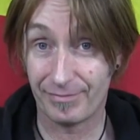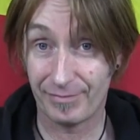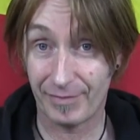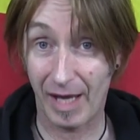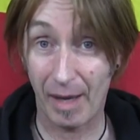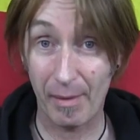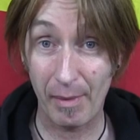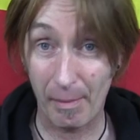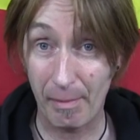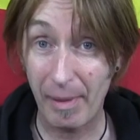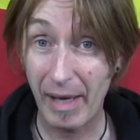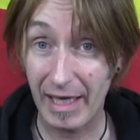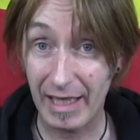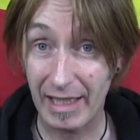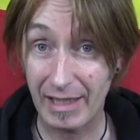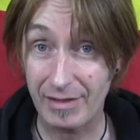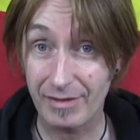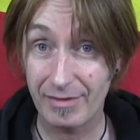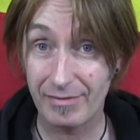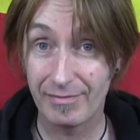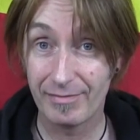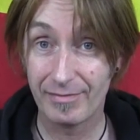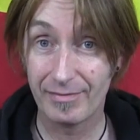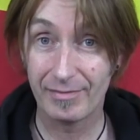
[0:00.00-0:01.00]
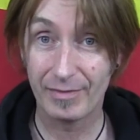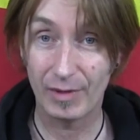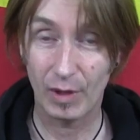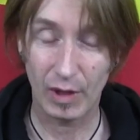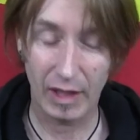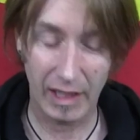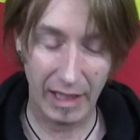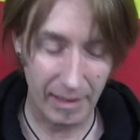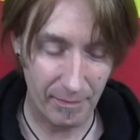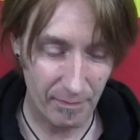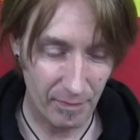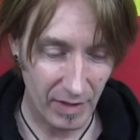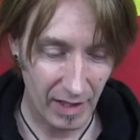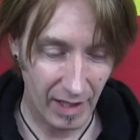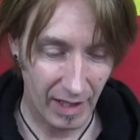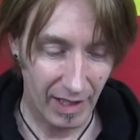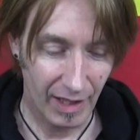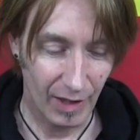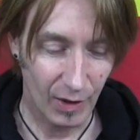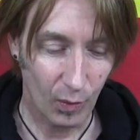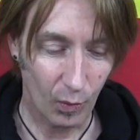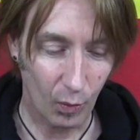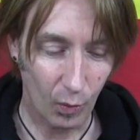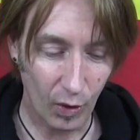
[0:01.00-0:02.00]
I'm a packet. Okay.
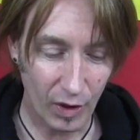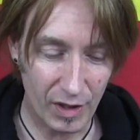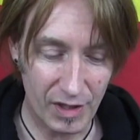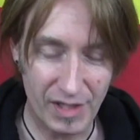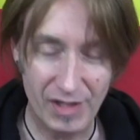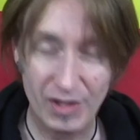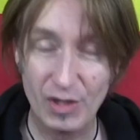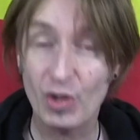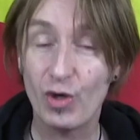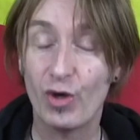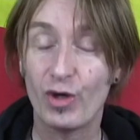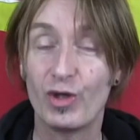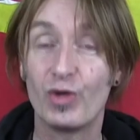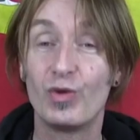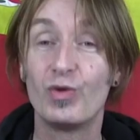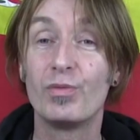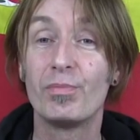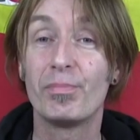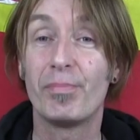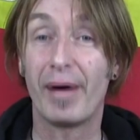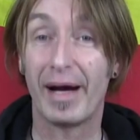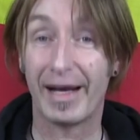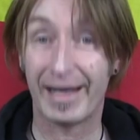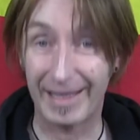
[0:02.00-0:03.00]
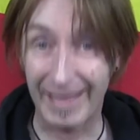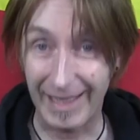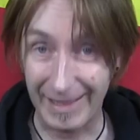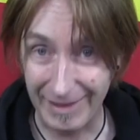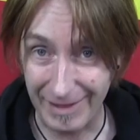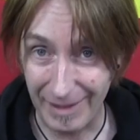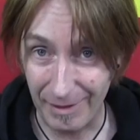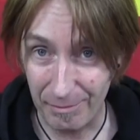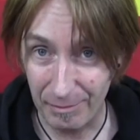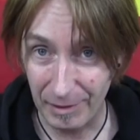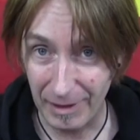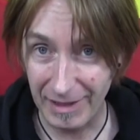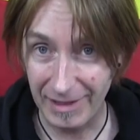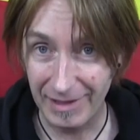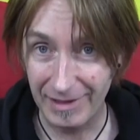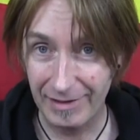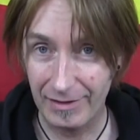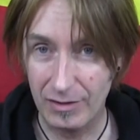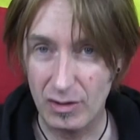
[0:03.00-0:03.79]
What does soy un paquete mean?